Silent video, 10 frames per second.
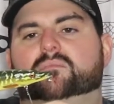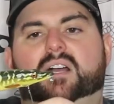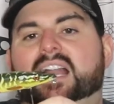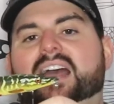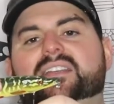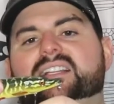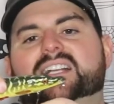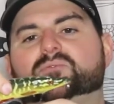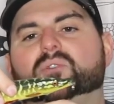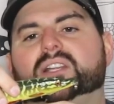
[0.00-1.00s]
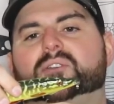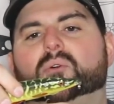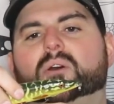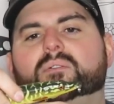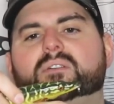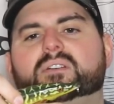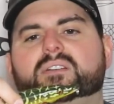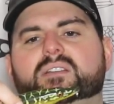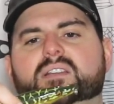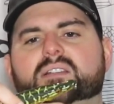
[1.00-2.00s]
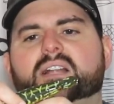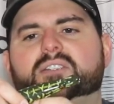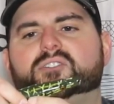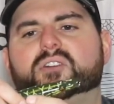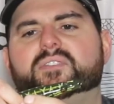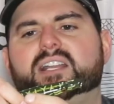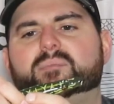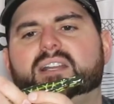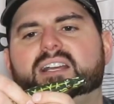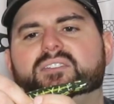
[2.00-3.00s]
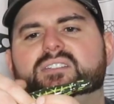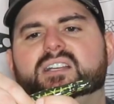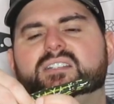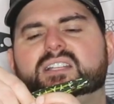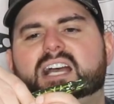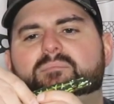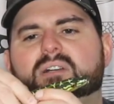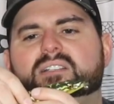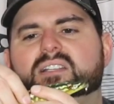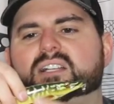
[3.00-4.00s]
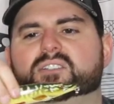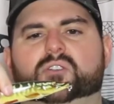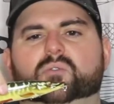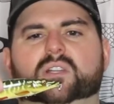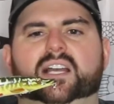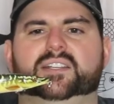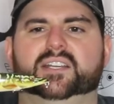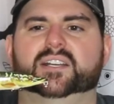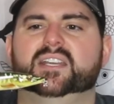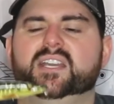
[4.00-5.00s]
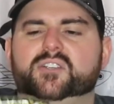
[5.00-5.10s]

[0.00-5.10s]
And I think that's really cool. Not sure if anybody else does that, but it's a cool idea.